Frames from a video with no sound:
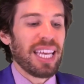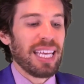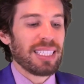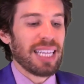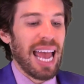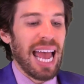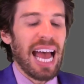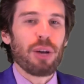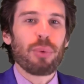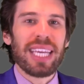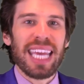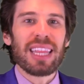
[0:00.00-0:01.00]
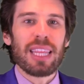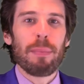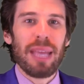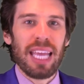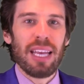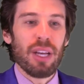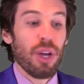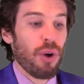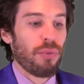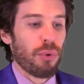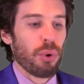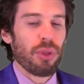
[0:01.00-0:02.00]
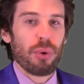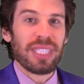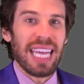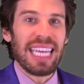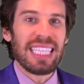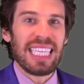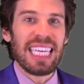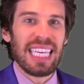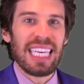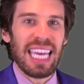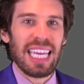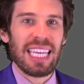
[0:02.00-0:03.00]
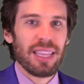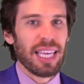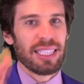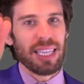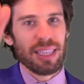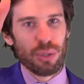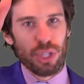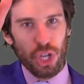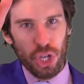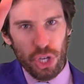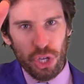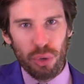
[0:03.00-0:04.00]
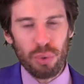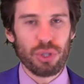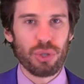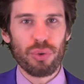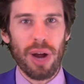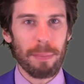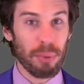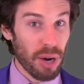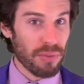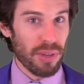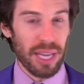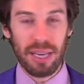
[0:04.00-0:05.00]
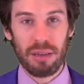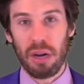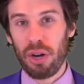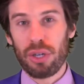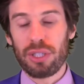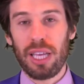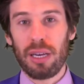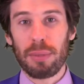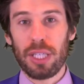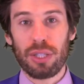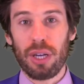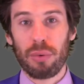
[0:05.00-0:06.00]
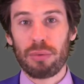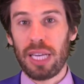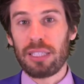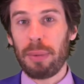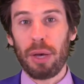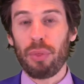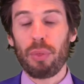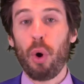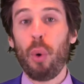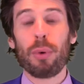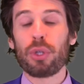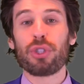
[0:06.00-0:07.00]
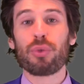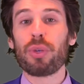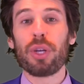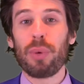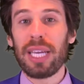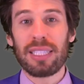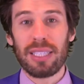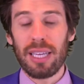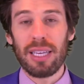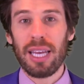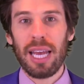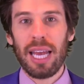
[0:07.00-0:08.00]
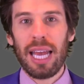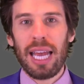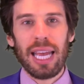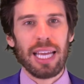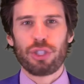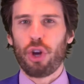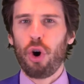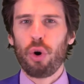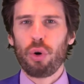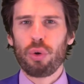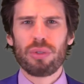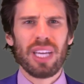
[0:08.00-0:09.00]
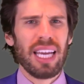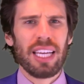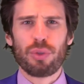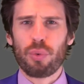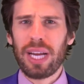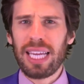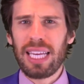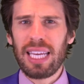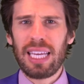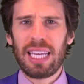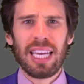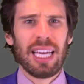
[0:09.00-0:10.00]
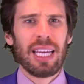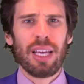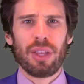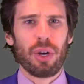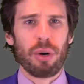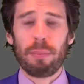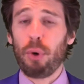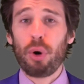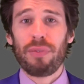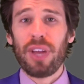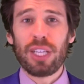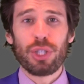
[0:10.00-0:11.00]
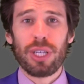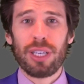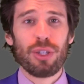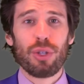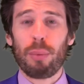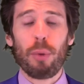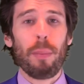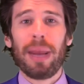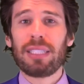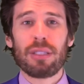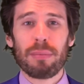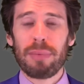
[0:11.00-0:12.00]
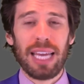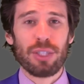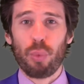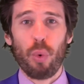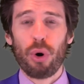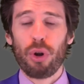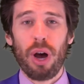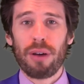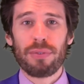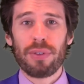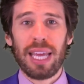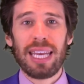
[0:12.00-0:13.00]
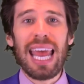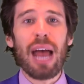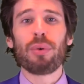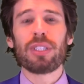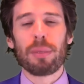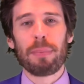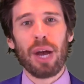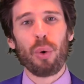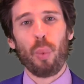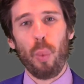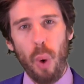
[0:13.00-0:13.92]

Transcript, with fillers: is, how do we get them in for those eighteen days? They said there's a huge drop-off, and understandably so. That's about almost three weeks in. It's cold, it's rainy, their motivation, their momentum has worn off, and now it's about